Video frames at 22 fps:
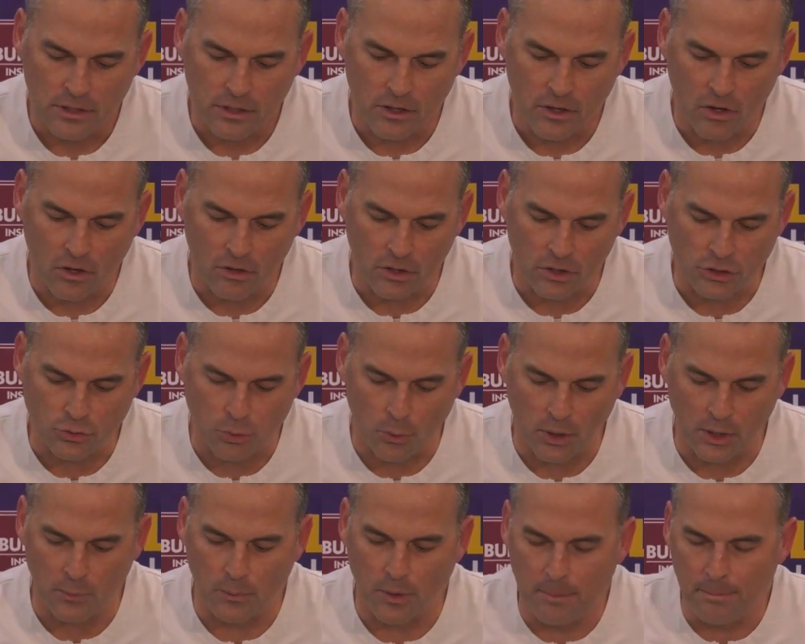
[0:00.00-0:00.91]
on our
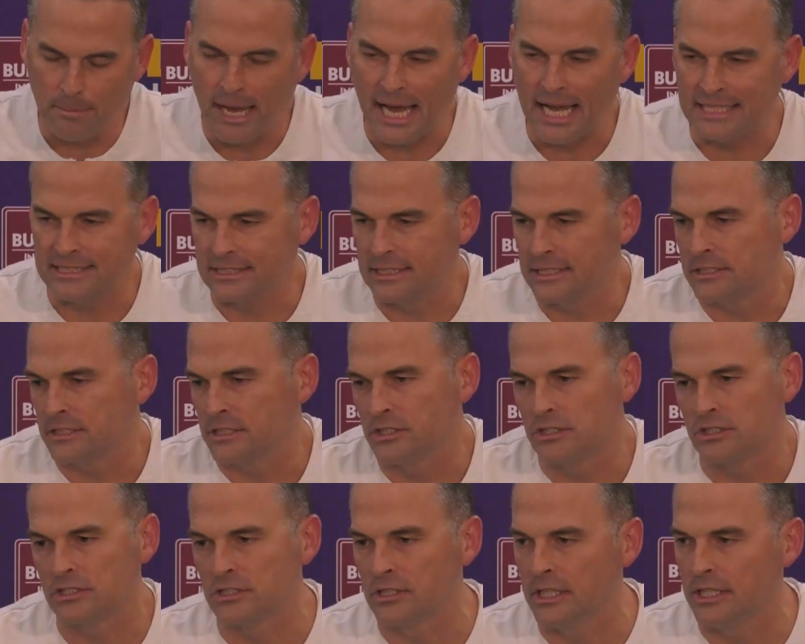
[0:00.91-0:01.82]
21 baskets
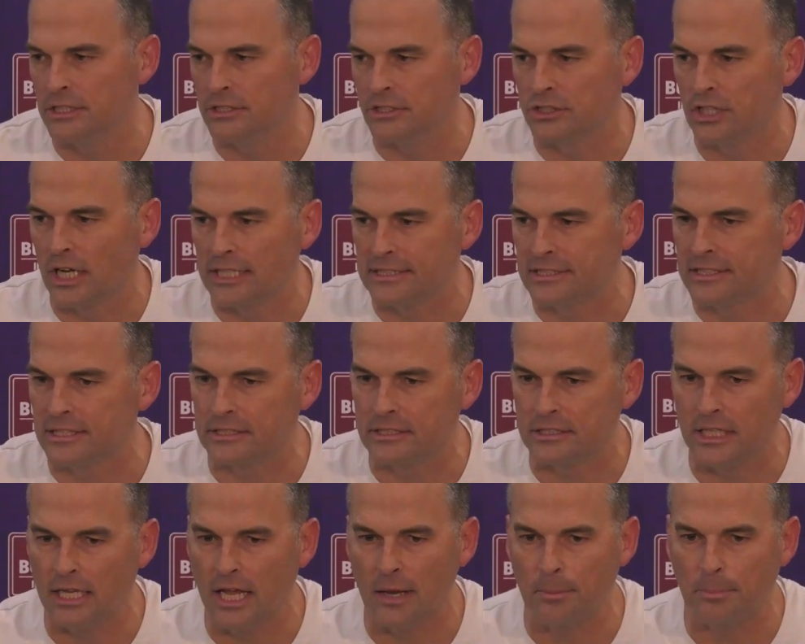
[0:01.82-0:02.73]
and shot
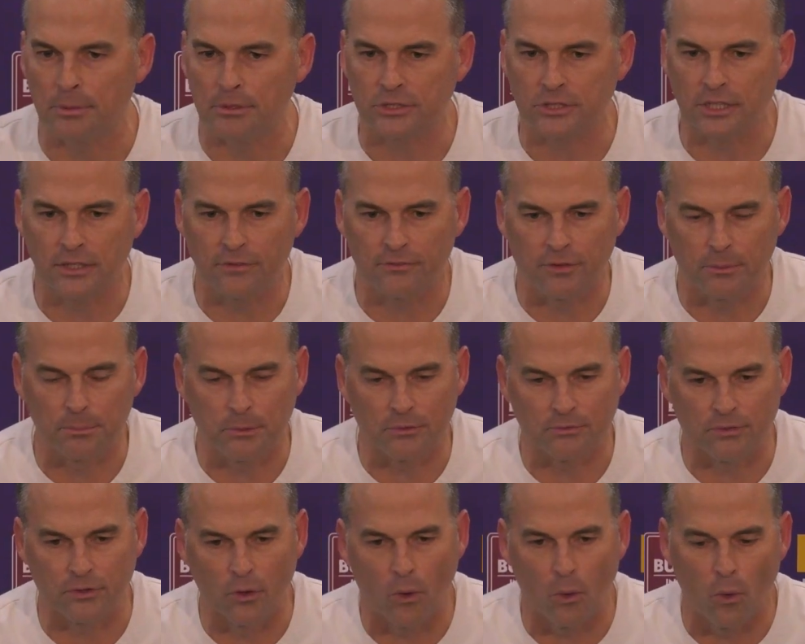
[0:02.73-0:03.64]
68% from the
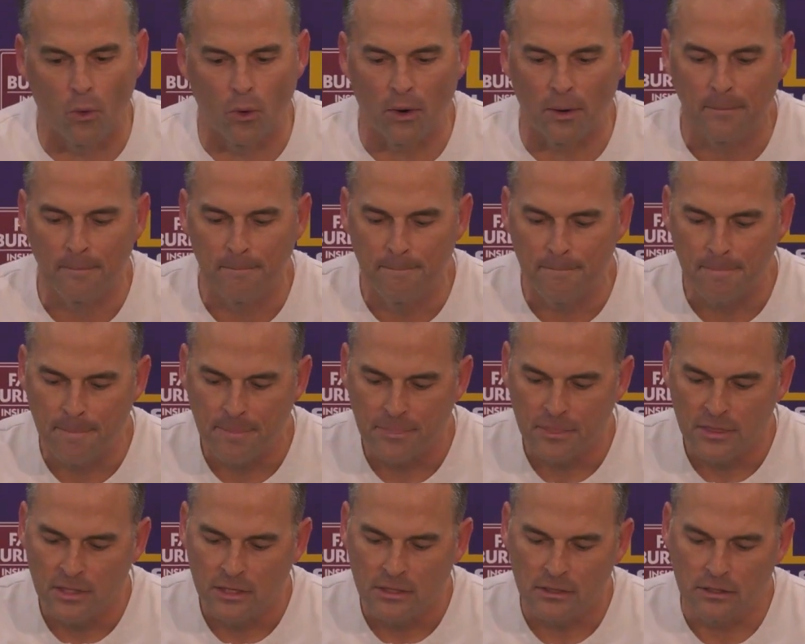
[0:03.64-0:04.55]
floor.
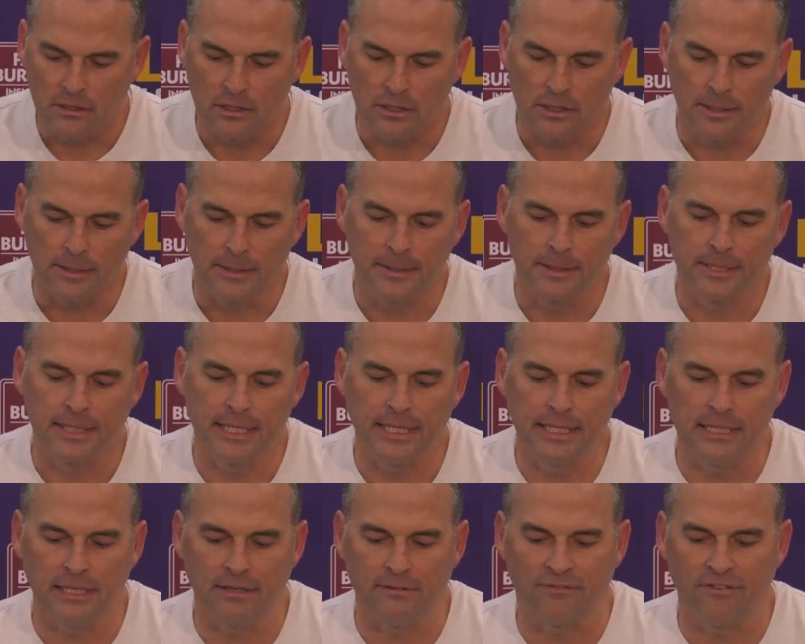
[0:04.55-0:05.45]

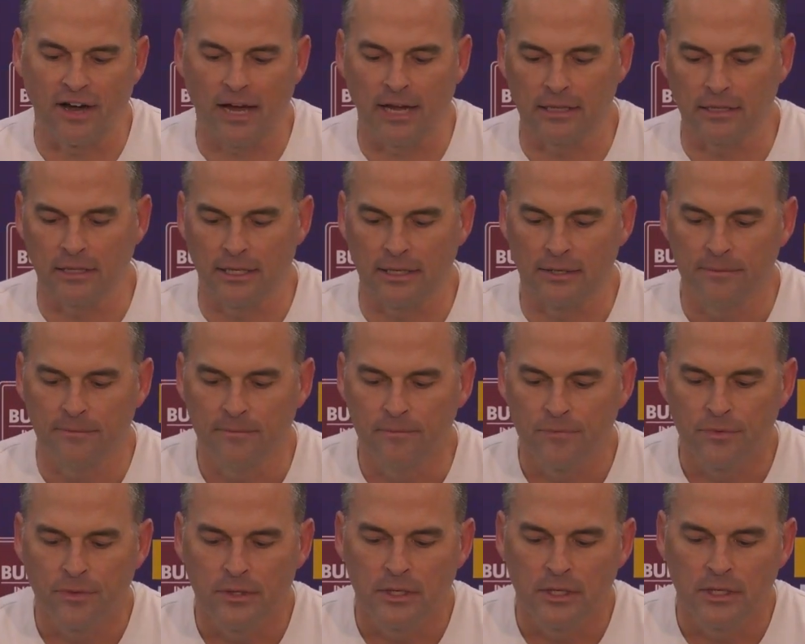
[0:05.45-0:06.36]
And then finally,
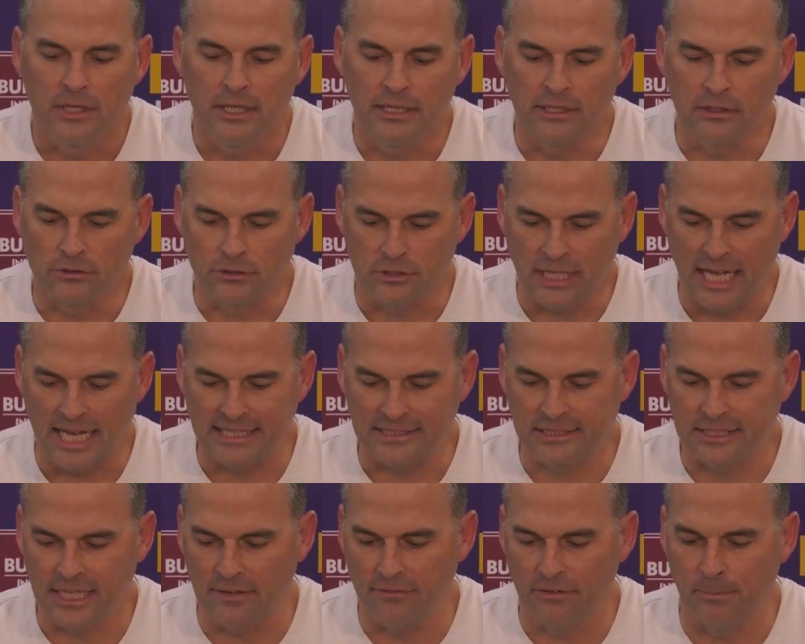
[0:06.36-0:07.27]
in those last
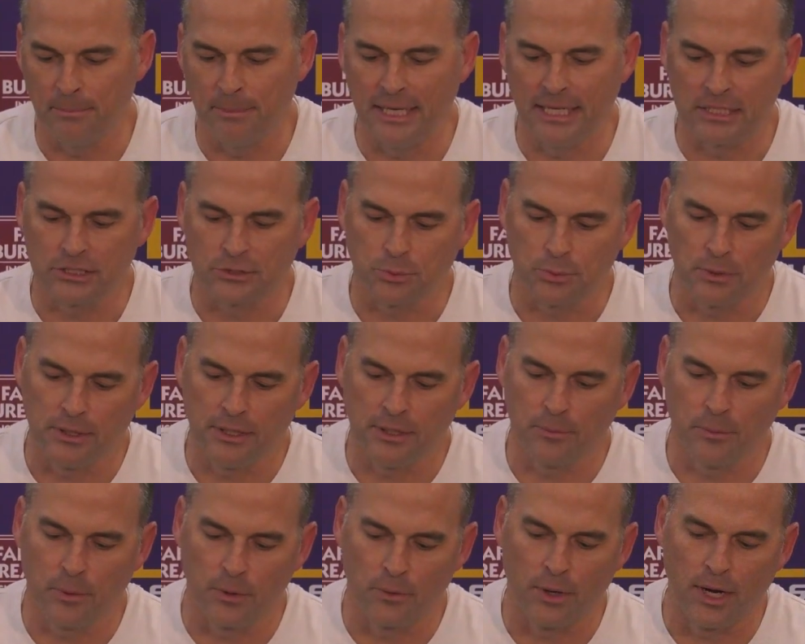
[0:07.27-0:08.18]
7 minutes, we
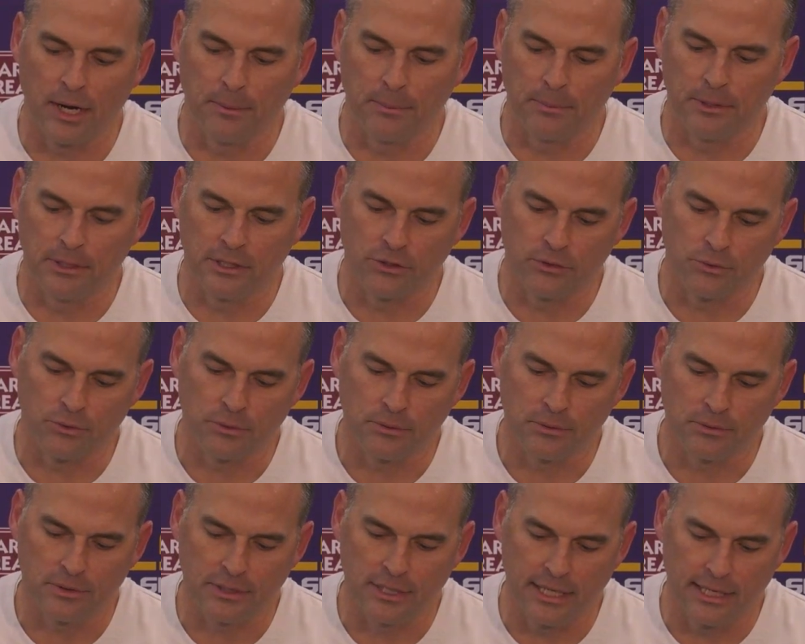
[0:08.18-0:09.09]
were able to
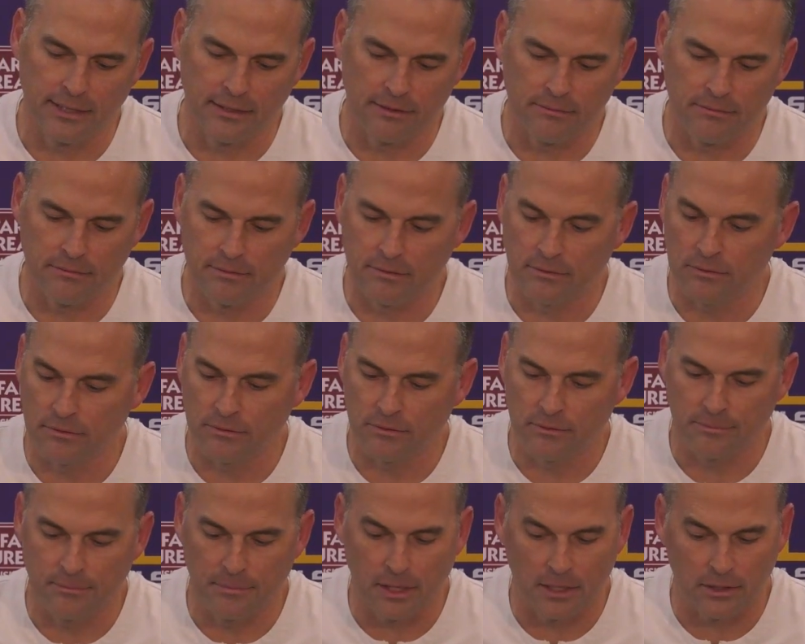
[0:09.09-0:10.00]
get,
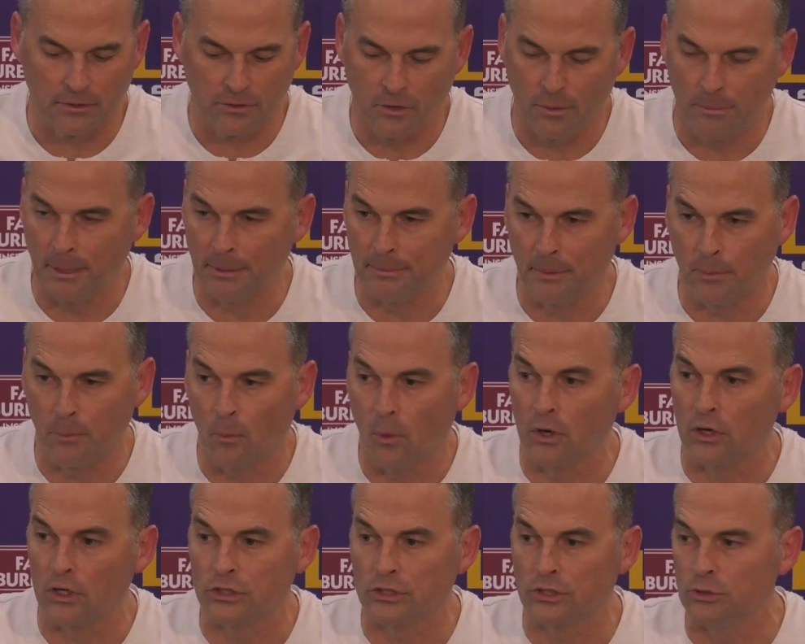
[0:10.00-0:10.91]
I don't know, maybe
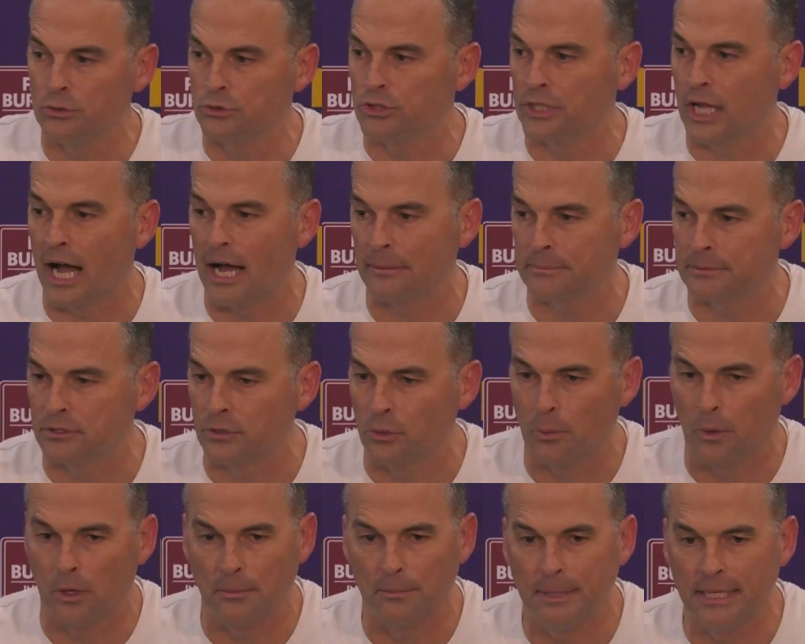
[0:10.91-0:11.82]
one or two stops. There
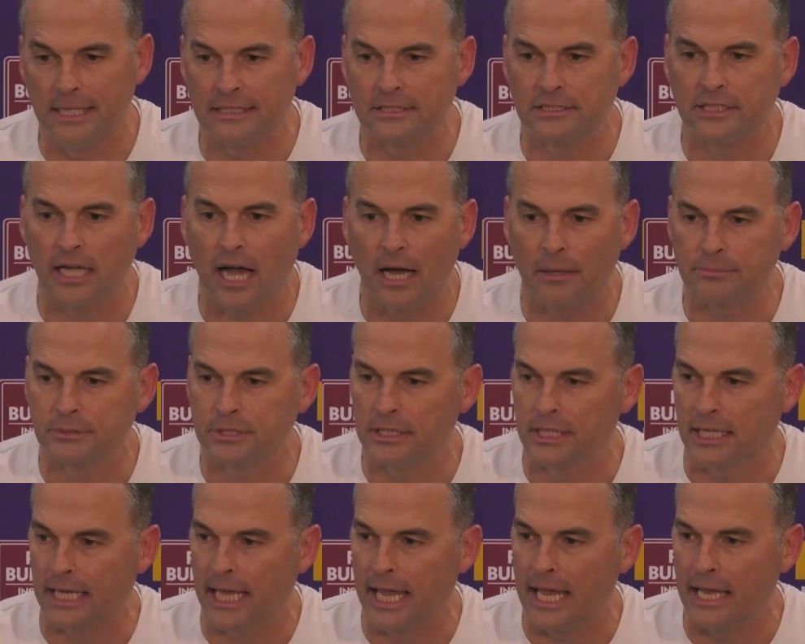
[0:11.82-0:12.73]
weren't many stops in
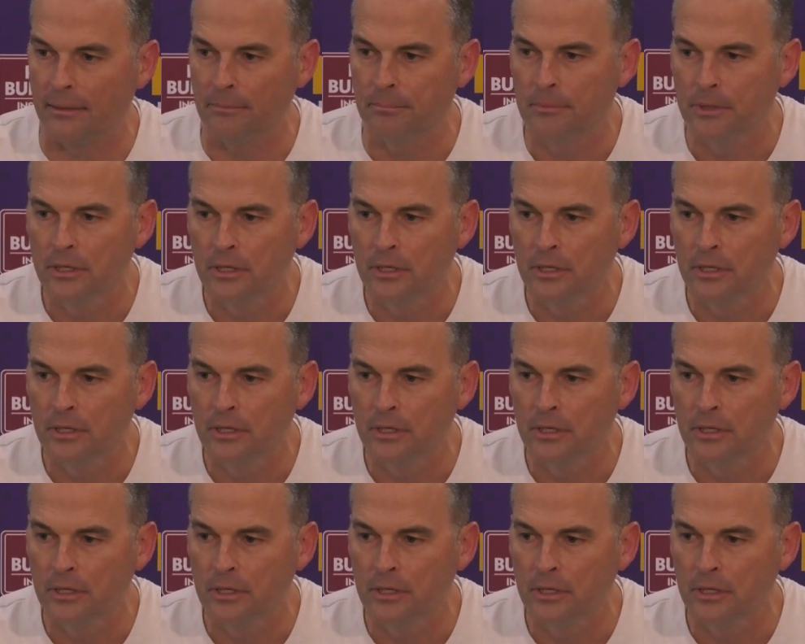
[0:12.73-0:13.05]
the game.